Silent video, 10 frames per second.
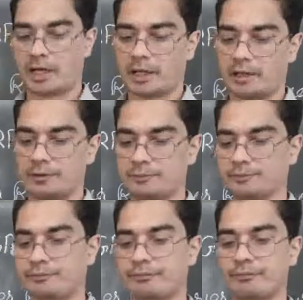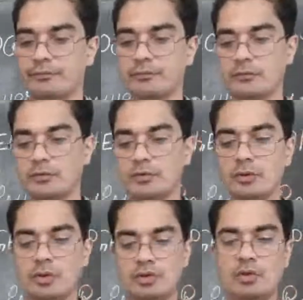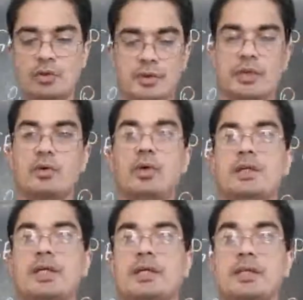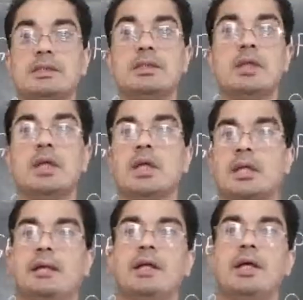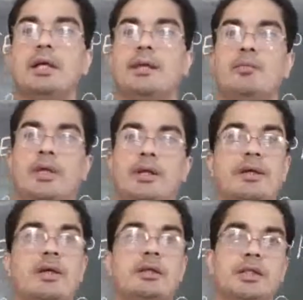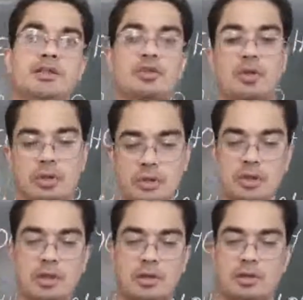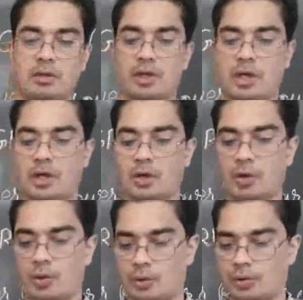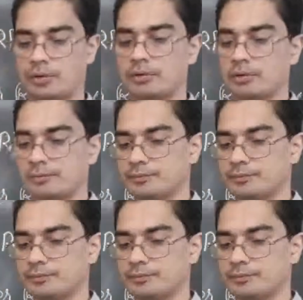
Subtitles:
iron. So the rock that is containing mineral is called ore.